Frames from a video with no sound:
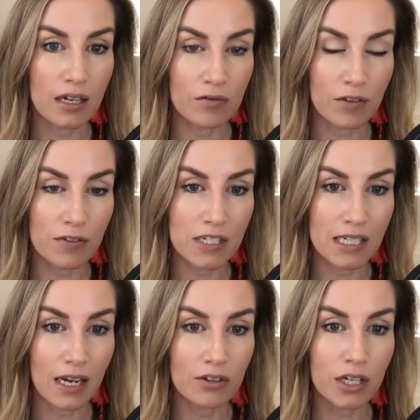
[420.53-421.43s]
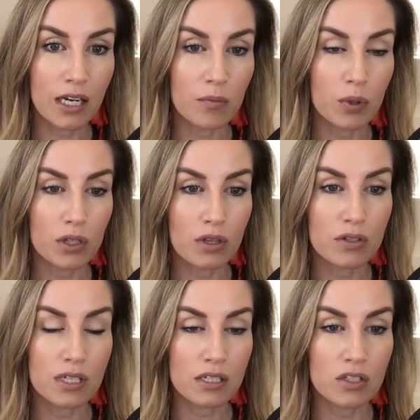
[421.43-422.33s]
and 1,500 and put
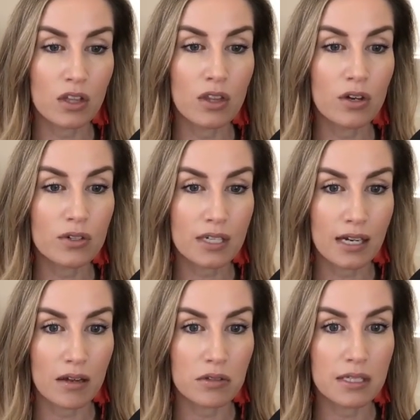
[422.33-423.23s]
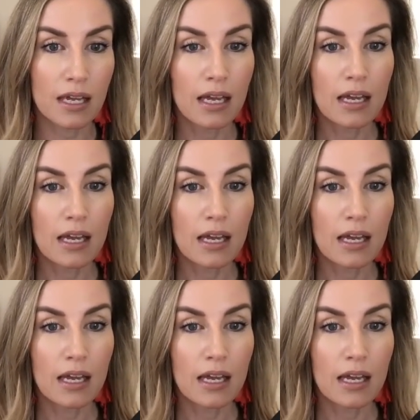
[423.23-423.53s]
those into those accounts.